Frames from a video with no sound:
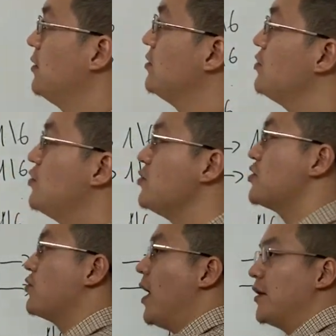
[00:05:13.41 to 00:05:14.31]
You choose
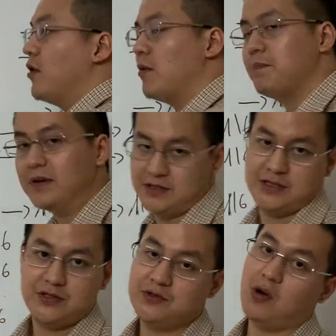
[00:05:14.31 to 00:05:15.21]
the right door, but
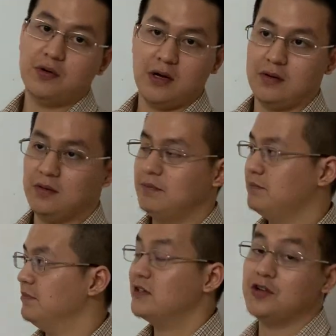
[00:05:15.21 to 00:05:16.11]
you don't know
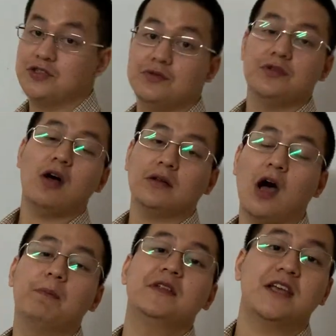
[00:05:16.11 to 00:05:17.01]
because you're not
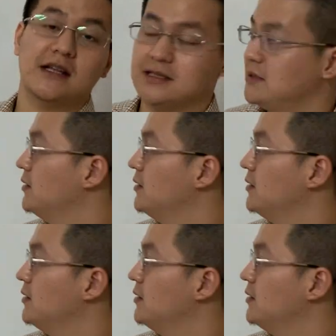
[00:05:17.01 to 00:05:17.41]
open yet.